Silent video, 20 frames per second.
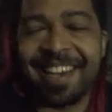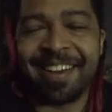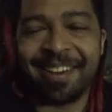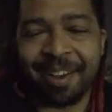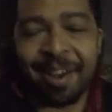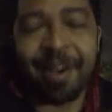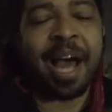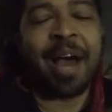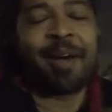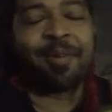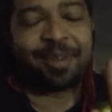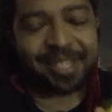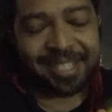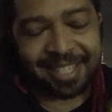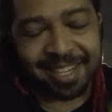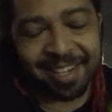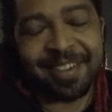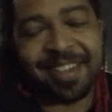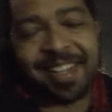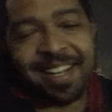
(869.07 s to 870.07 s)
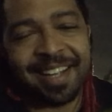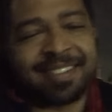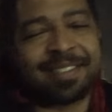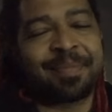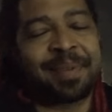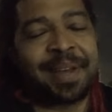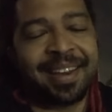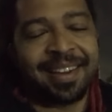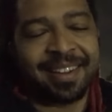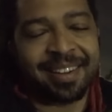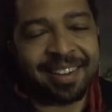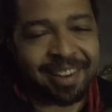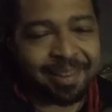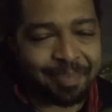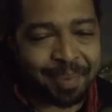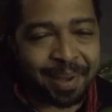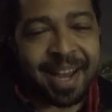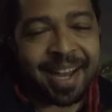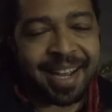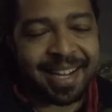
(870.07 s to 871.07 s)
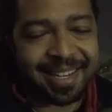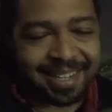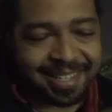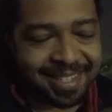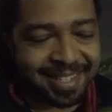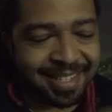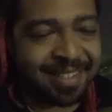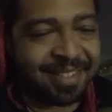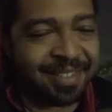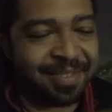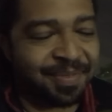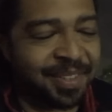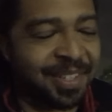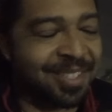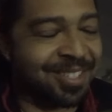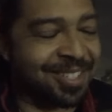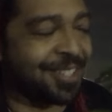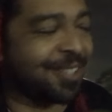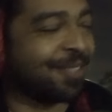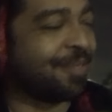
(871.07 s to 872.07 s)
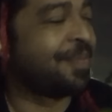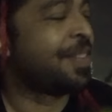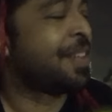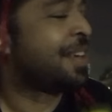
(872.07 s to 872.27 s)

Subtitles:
I will tell you guys about it in a behind the scenes feature,